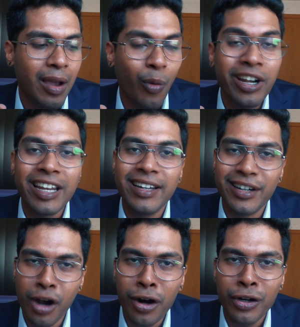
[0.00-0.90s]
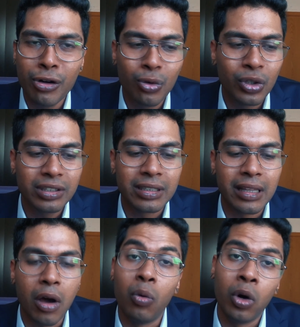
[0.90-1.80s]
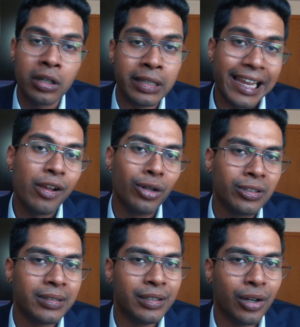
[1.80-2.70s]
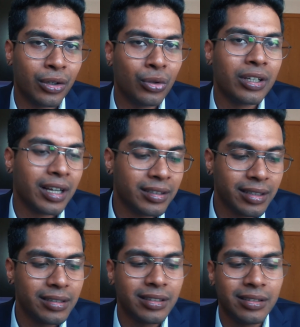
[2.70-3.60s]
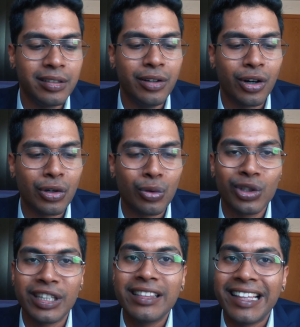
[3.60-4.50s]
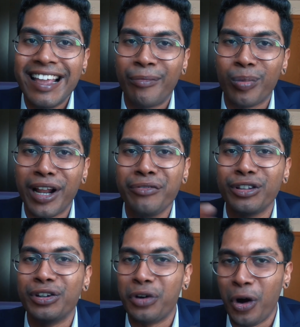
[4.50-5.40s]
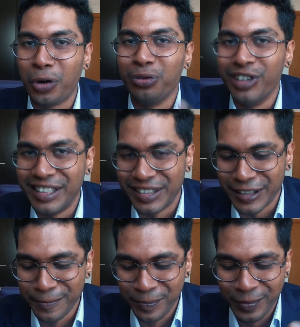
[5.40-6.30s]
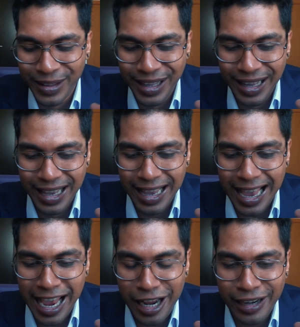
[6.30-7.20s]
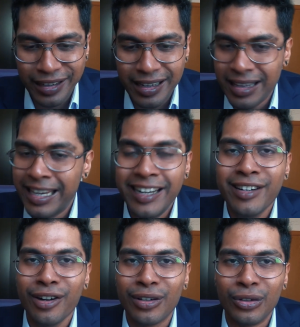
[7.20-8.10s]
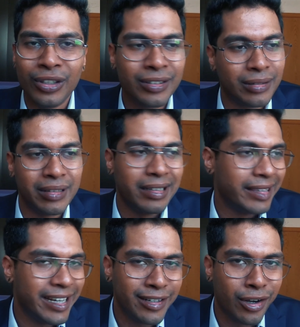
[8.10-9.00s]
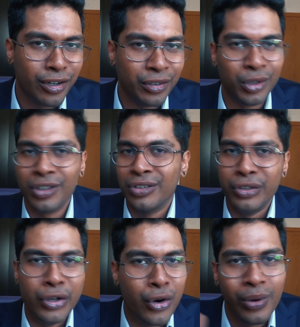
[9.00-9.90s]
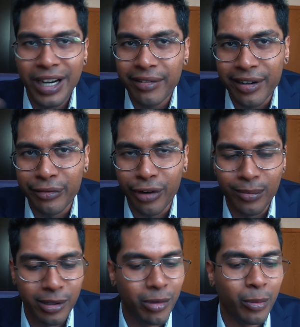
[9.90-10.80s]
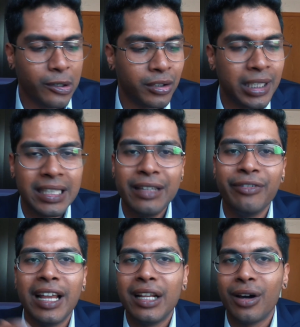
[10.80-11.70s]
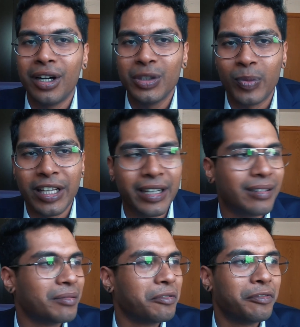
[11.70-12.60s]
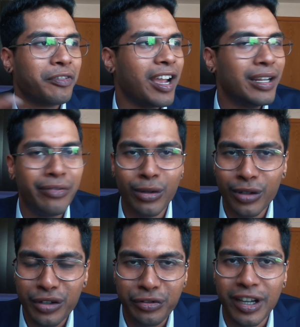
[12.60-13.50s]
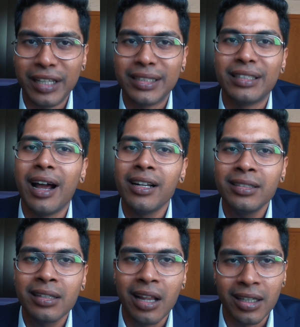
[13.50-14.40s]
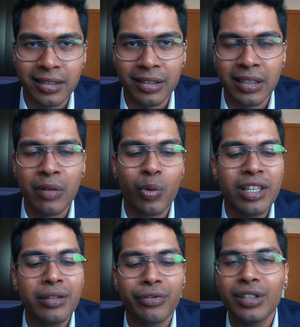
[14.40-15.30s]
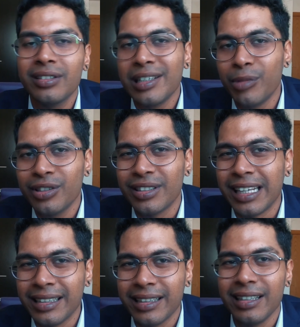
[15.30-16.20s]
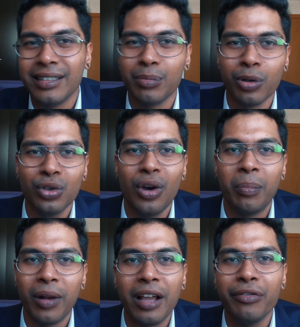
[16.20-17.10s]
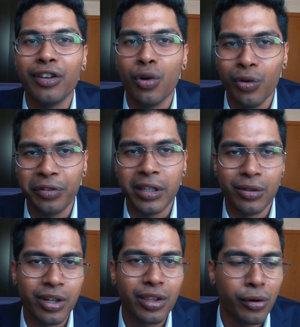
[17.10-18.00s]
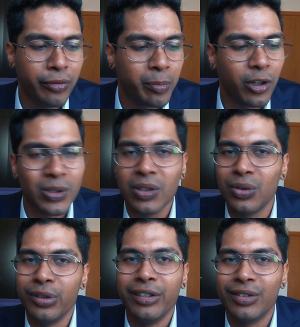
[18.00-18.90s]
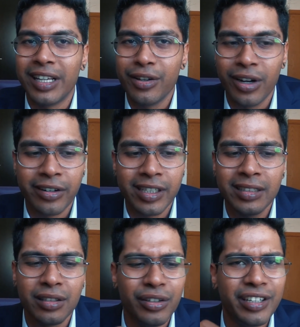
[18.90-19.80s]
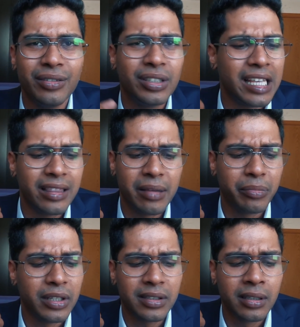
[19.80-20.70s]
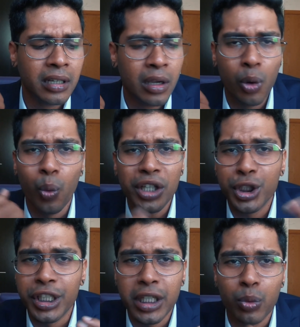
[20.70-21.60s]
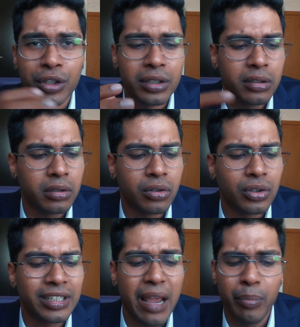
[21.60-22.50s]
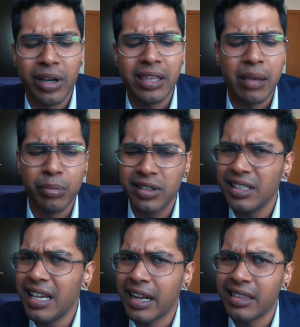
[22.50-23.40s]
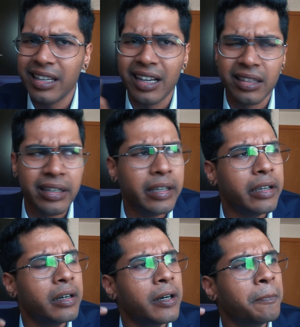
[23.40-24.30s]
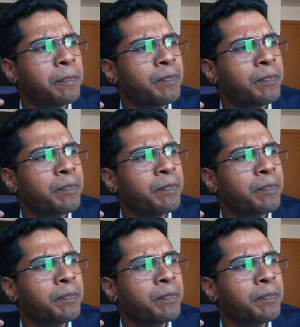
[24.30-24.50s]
What he did not know was, or what they also did not know, the consultants did not know, was that they applied for the wrong visa. And he did not know this, they did not know this, no one ever informed him about this. He finally caught his plane, finally flew into France, started his classes, and within the first 3 months, you're technically supposed to apply for your OFI. During the OFI process, you need to send your address and you need to send them this one sheet, which is, stamped by the embassy and I think at the